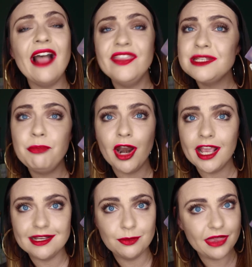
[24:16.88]
And this
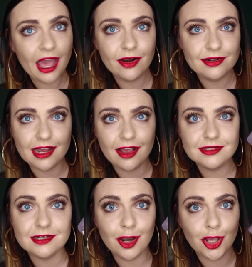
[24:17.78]
product can, without a
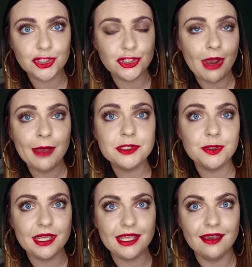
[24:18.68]
doubt, last you up
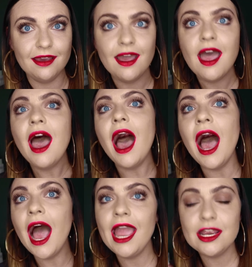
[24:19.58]
to a year.
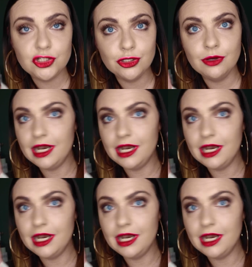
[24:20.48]
I do